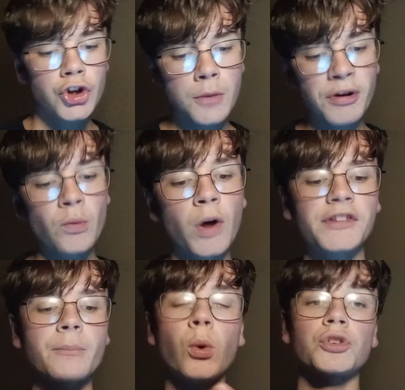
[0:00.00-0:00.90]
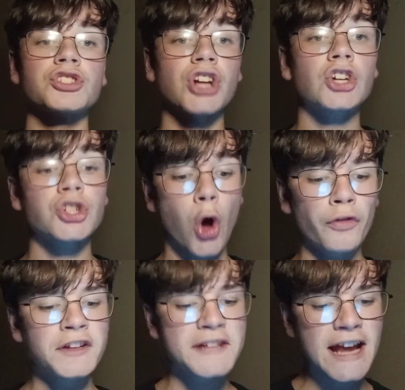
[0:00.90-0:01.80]
Newbury was an important junction
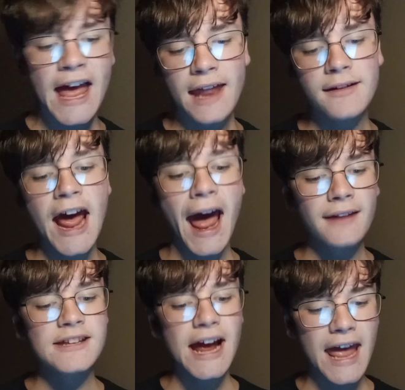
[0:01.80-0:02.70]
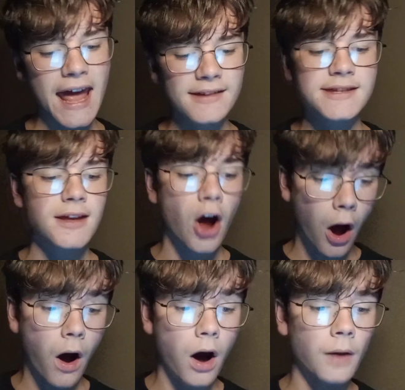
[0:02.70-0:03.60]
on the DN and
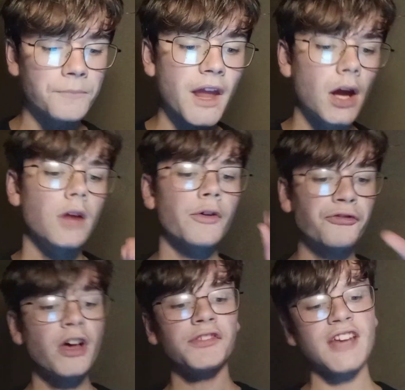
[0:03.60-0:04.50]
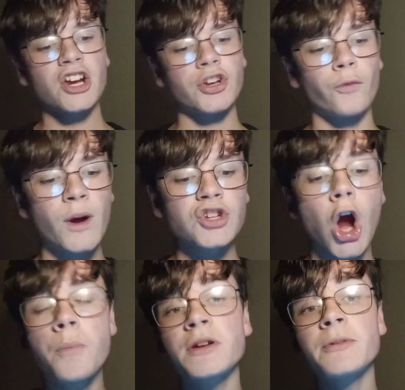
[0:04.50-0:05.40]
SR, the first section of
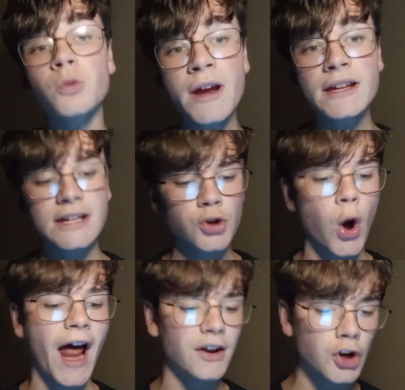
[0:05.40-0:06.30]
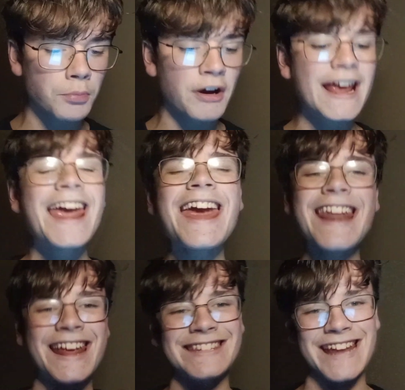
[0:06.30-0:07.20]
which opened between Didcot and Newbury
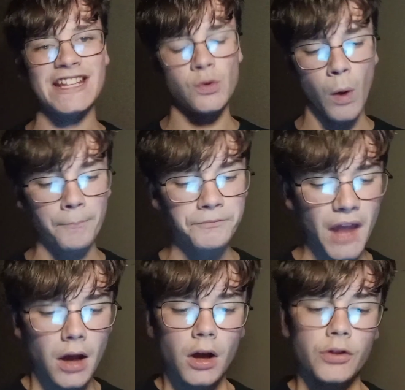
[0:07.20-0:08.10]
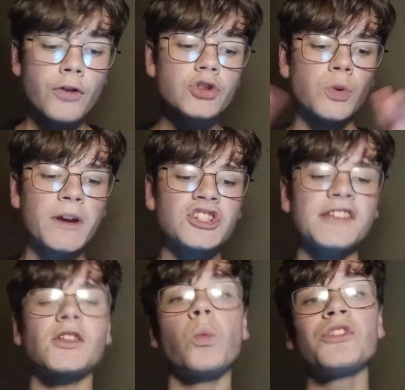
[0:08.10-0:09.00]
in 1881. The route to
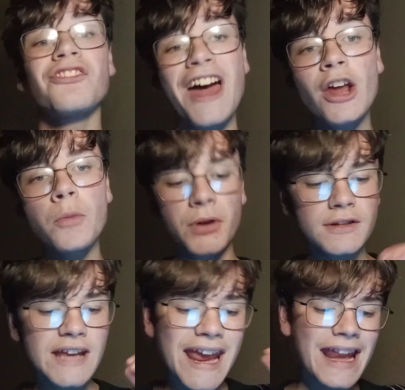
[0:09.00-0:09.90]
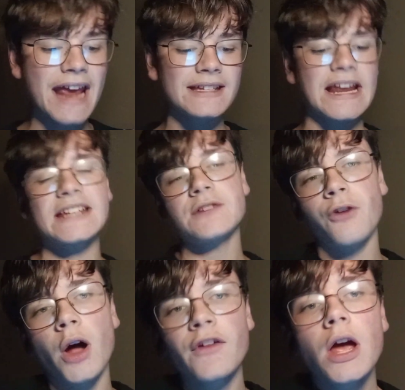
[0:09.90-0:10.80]
Winchester was then opened in
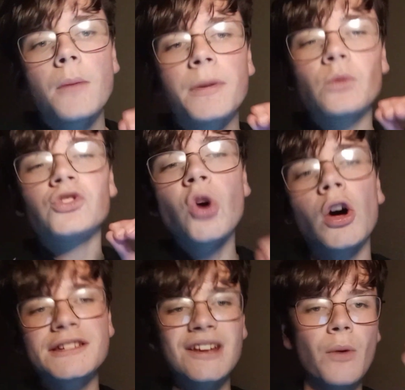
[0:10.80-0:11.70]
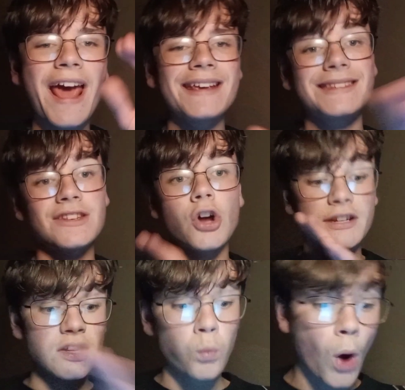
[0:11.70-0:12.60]
1885, but it was not until
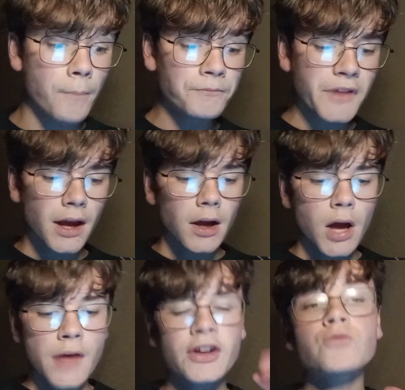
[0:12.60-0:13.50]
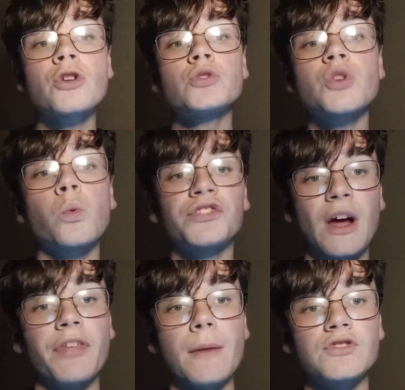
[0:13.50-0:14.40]
1891 that a route to
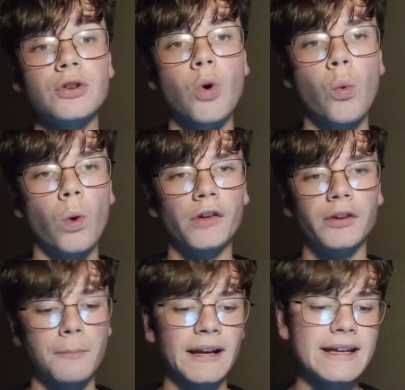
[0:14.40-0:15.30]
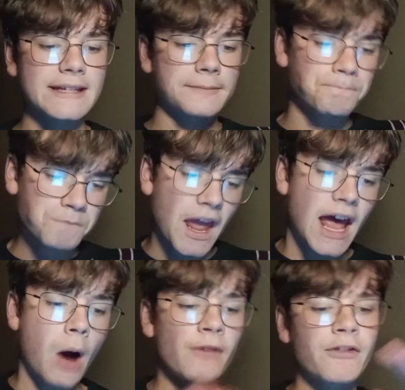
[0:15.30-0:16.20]
Southampton was completed.
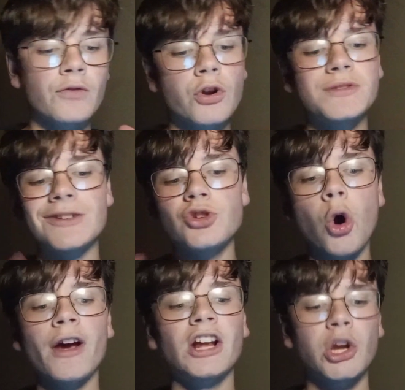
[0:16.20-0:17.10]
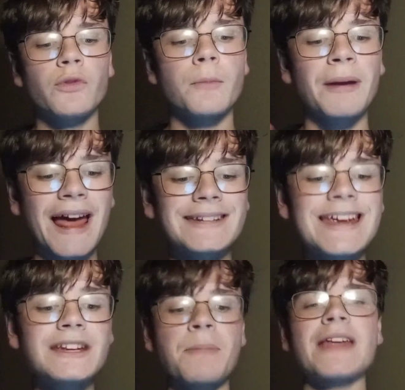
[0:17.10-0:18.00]
However, the route did not include the
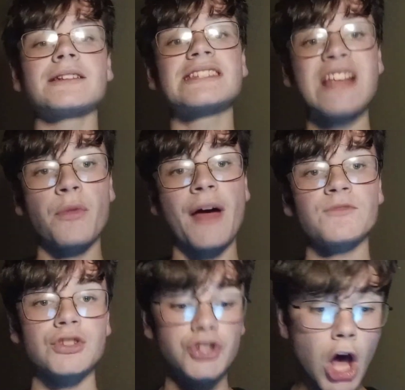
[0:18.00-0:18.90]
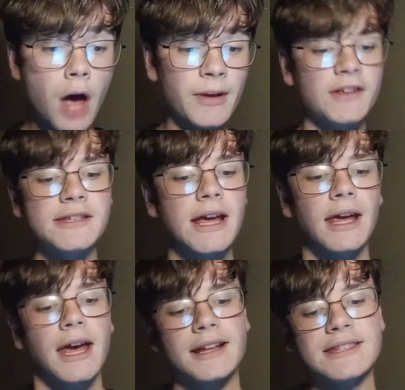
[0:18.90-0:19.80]
planned independent Southampton terminus,
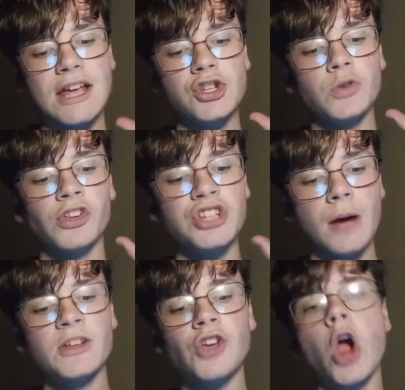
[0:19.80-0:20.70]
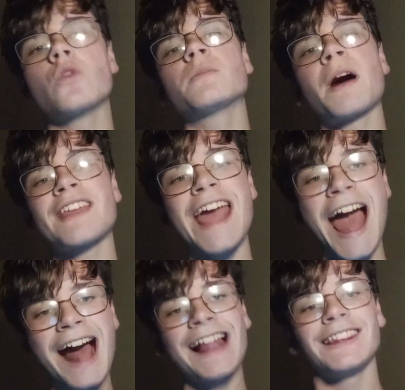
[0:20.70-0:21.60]
and instead used the terminus owned by
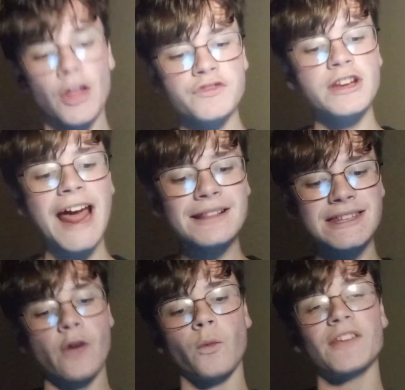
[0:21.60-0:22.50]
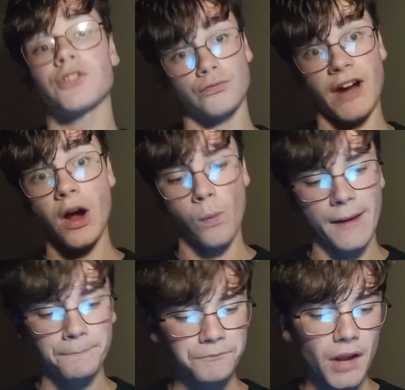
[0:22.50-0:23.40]
the London and South Western
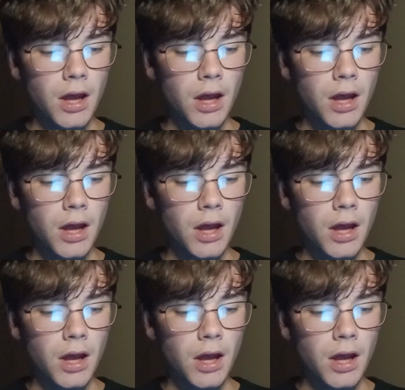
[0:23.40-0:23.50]
Railway.